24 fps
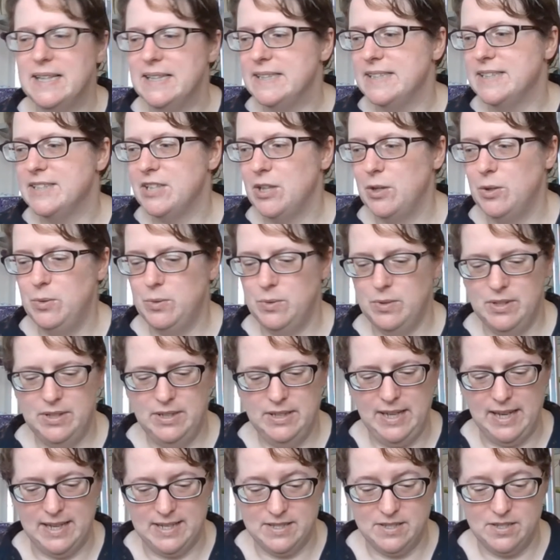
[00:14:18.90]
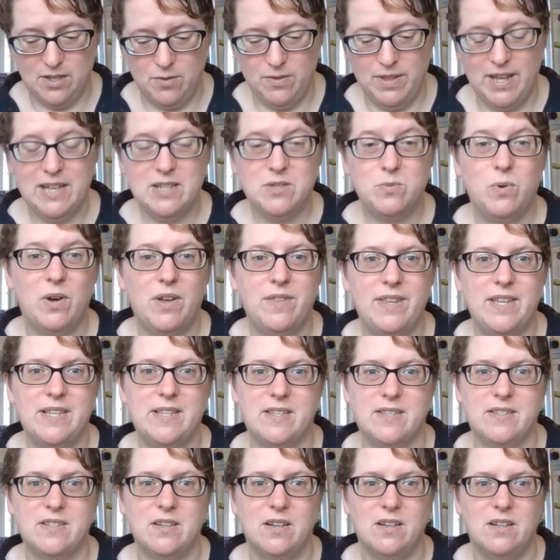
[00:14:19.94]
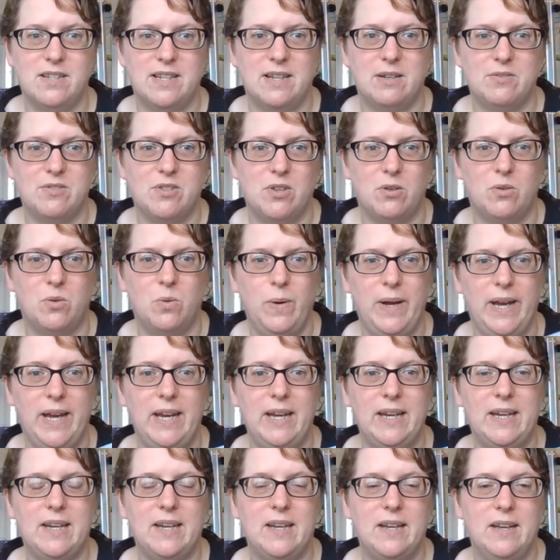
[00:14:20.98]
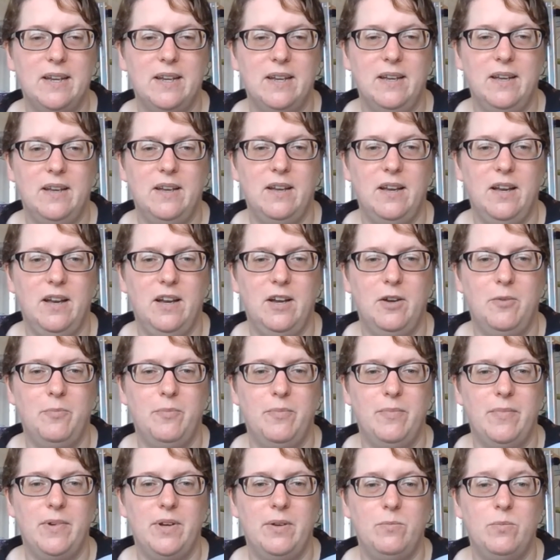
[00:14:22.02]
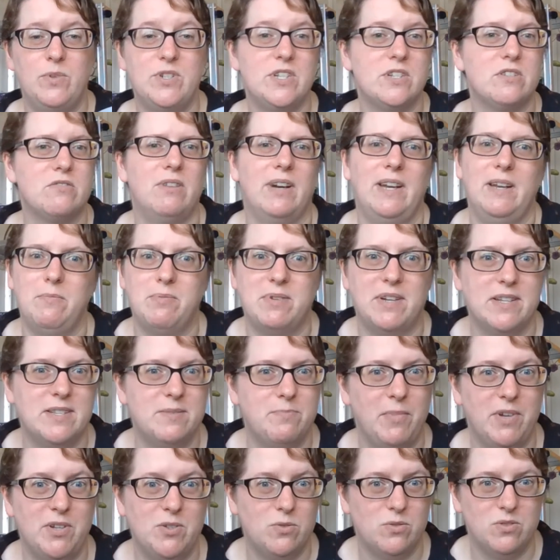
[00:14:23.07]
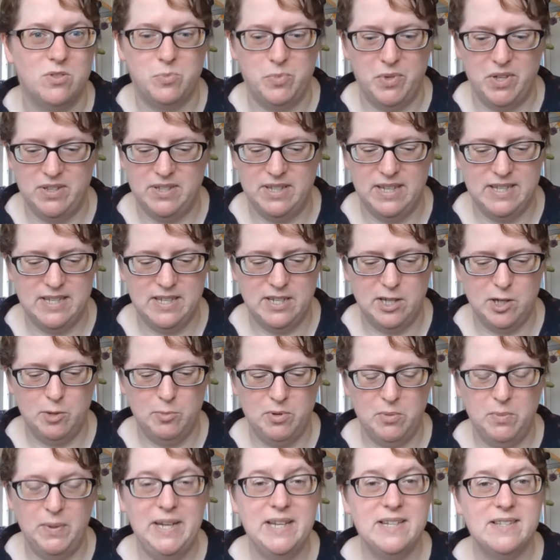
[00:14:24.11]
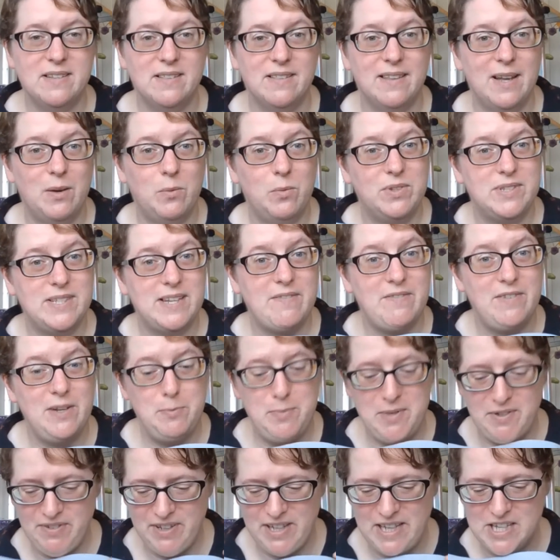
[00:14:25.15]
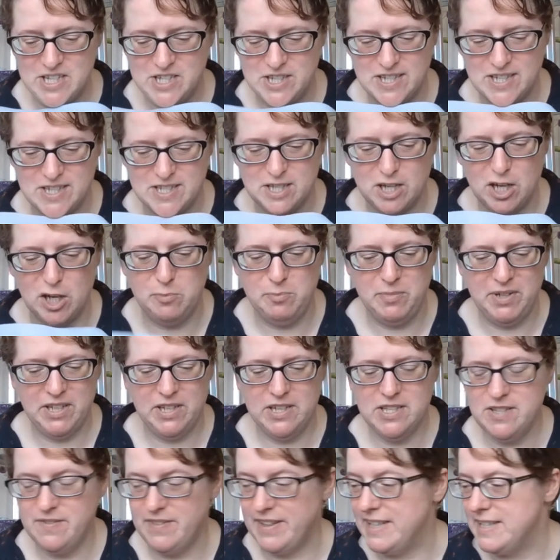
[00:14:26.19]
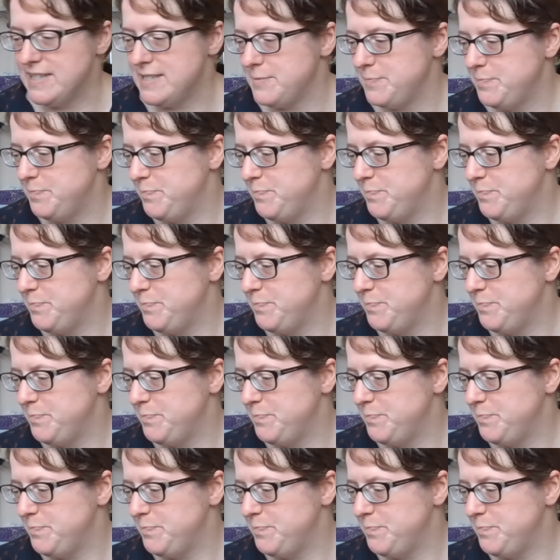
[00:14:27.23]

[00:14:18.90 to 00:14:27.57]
So yes, so that's why this has turned out so quick, which is great because my daughter's birthday is in a couple of weeks, and that will definitely be finished in time because of it.